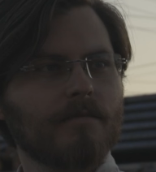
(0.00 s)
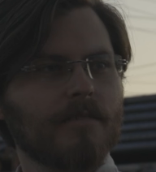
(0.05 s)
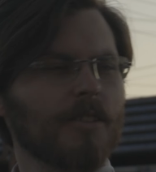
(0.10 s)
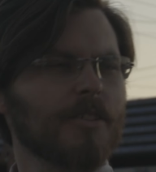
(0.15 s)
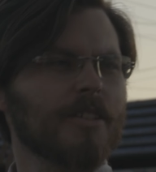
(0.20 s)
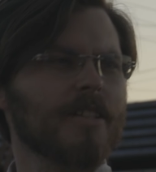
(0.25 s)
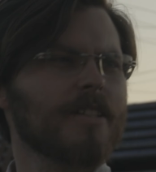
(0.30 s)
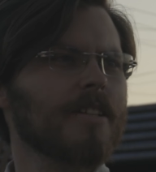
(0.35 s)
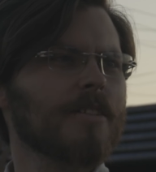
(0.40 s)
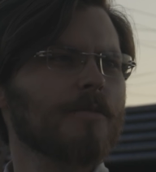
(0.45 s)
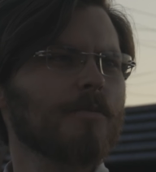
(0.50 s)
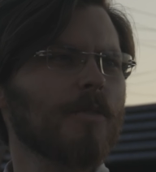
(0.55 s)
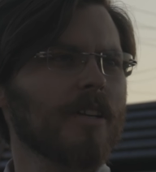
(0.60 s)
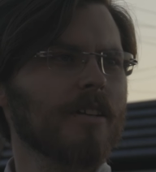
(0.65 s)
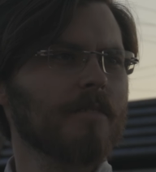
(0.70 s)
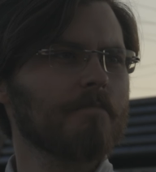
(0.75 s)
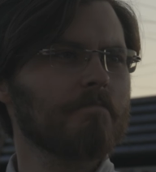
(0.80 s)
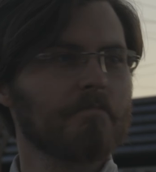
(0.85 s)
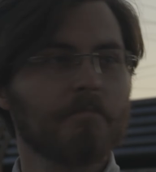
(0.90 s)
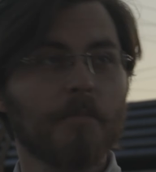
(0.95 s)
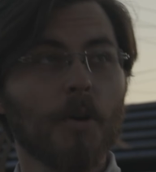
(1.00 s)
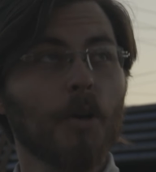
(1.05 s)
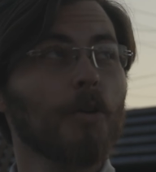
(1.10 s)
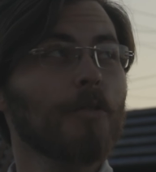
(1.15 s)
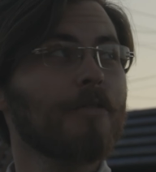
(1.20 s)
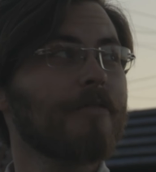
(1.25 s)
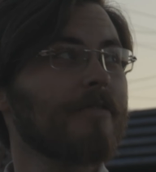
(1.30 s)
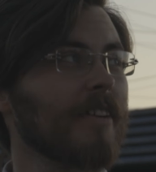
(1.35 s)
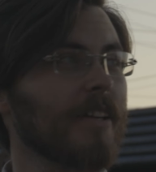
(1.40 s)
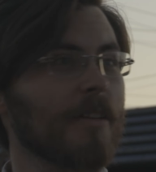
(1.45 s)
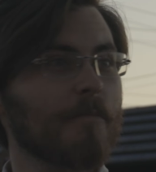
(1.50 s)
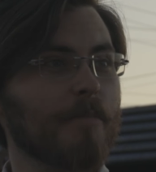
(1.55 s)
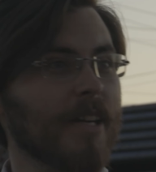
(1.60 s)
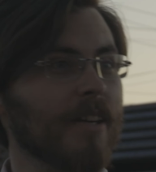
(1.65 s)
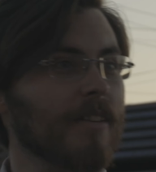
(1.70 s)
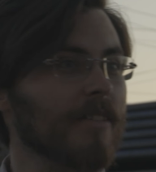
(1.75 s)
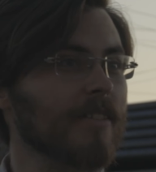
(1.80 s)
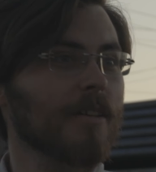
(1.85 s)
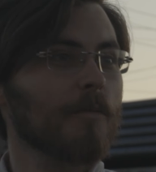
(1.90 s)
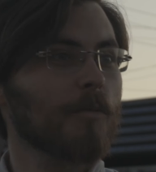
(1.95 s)
Don't you just want to poof and
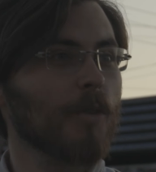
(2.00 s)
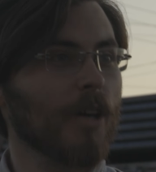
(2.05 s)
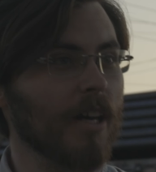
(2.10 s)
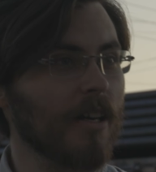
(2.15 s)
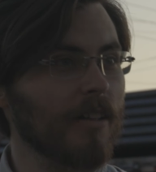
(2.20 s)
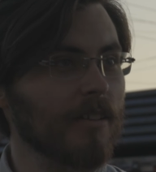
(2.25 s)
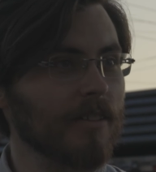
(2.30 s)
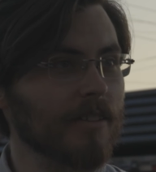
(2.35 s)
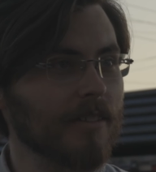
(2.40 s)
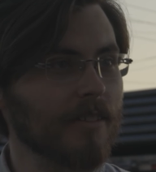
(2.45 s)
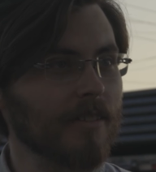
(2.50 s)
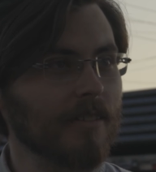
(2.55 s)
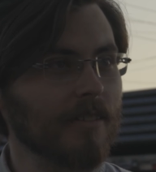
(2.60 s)
appear somewhere else?